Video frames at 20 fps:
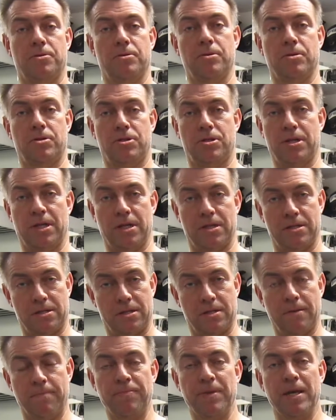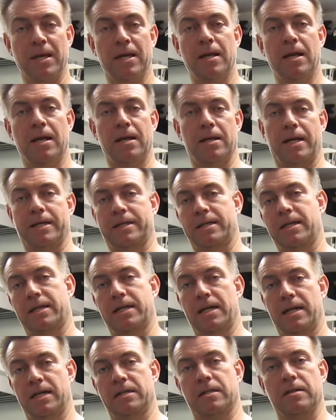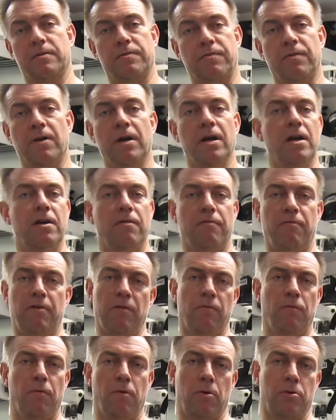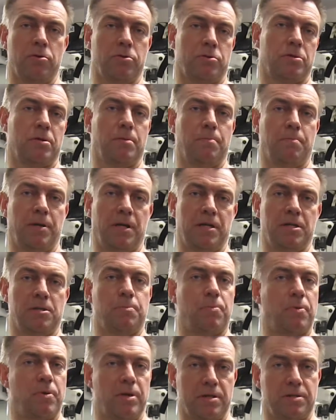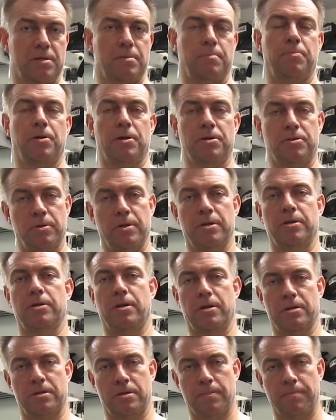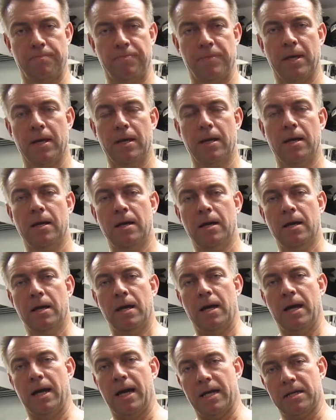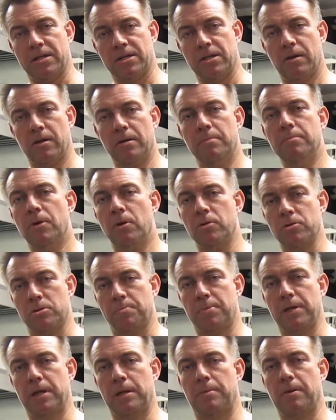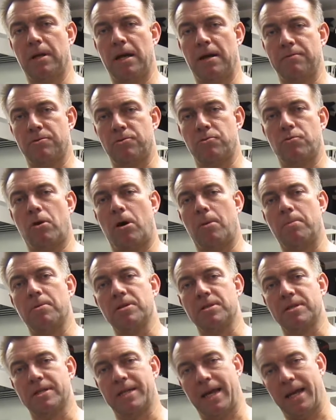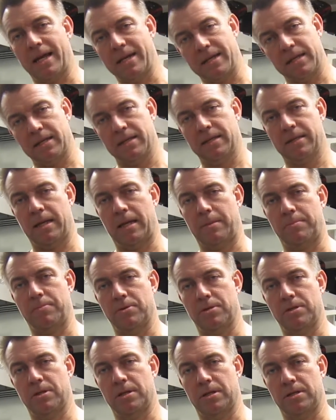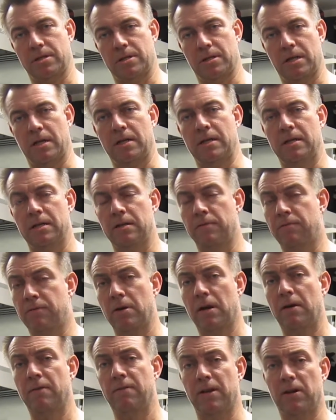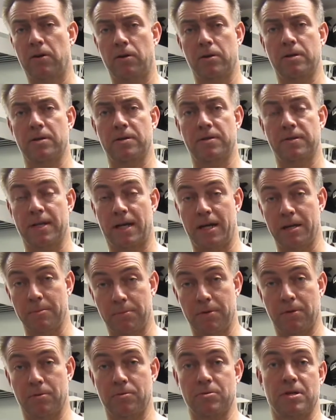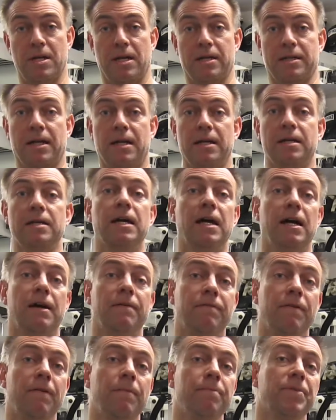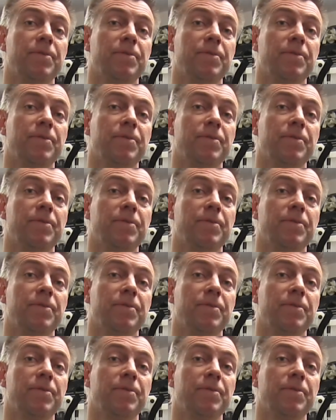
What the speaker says: to your chest, like a kind of reverse bench press, but you're not. Actually, most people have trouble standing in that position, and if you have long thigh bones like I have,